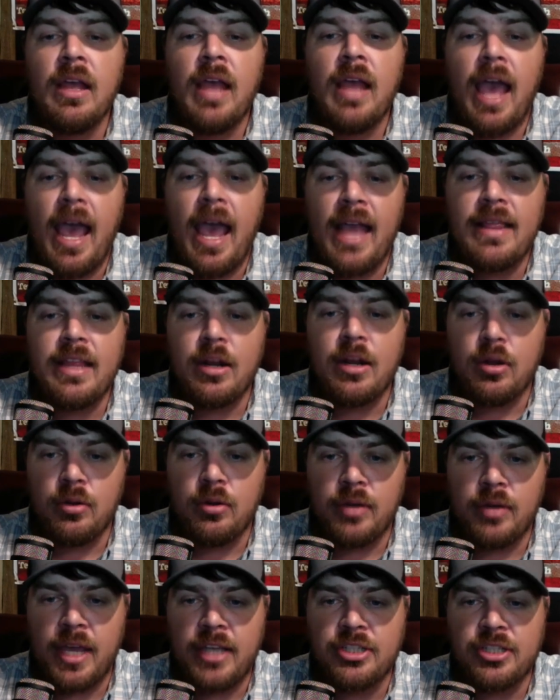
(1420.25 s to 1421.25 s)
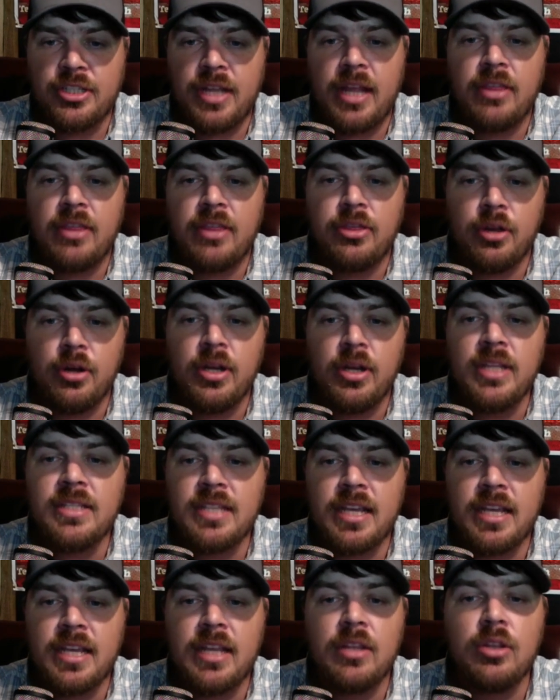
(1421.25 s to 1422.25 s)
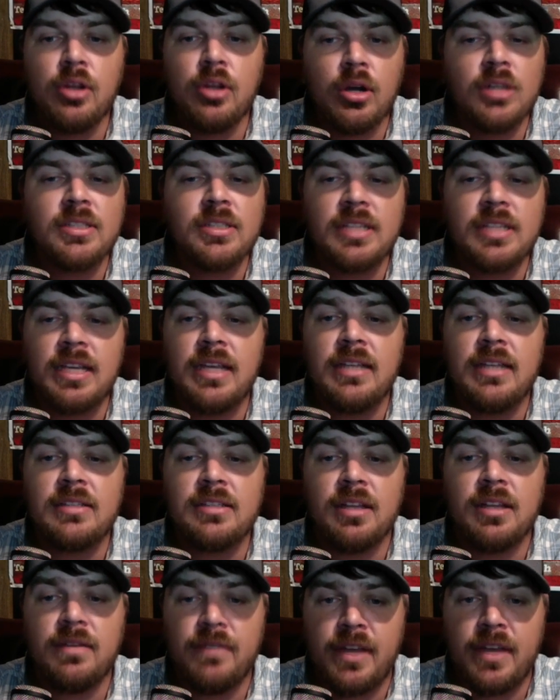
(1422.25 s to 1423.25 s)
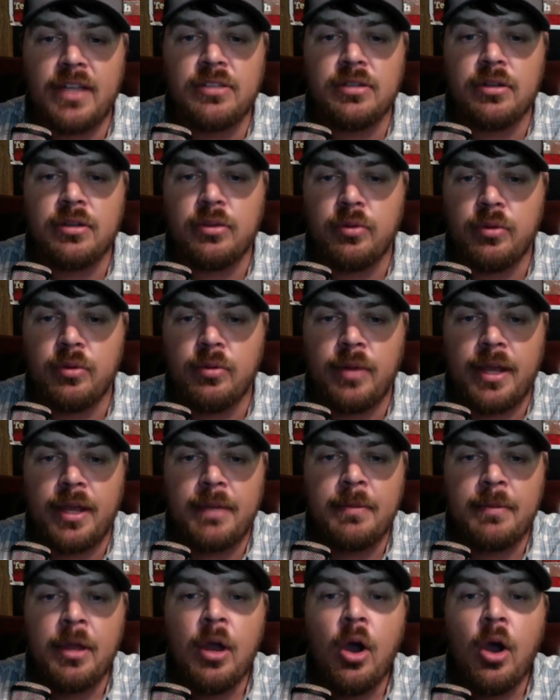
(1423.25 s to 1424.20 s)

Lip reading: at their location at 3010 Northeast Evangeline Thruway,